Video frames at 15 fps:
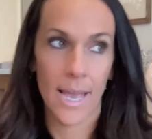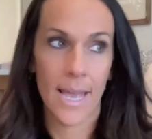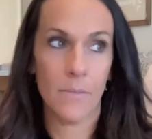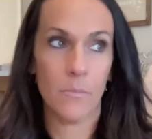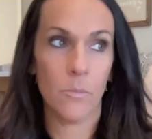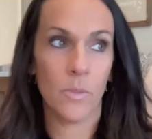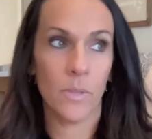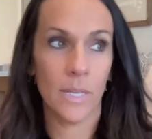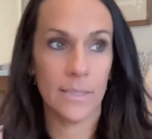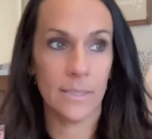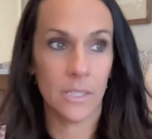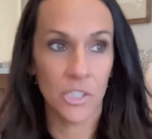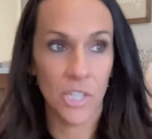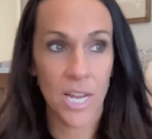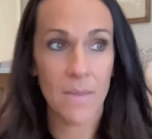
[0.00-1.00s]
and it's
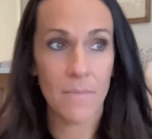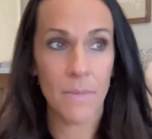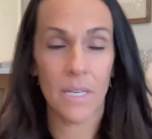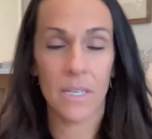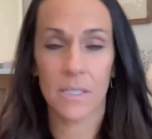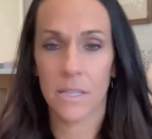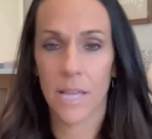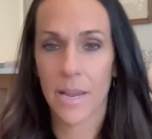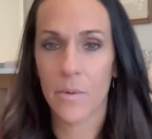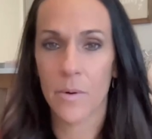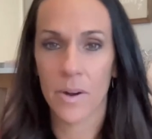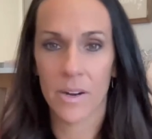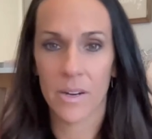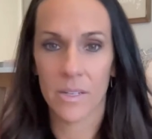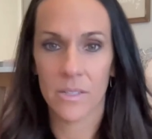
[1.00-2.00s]
a shame because light
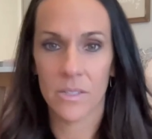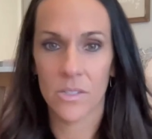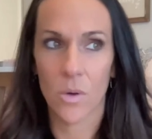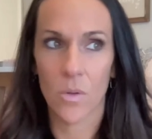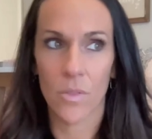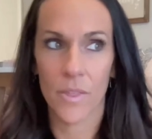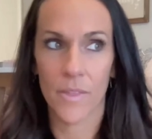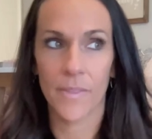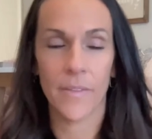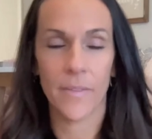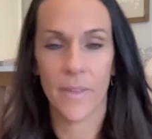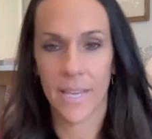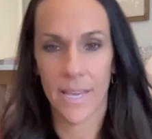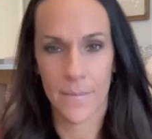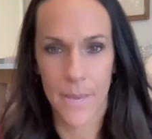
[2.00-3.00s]
workers don't think that
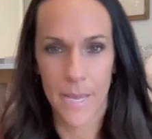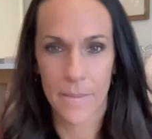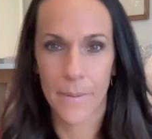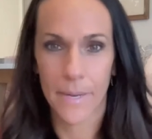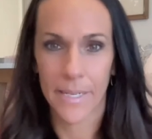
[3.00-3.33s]
they can make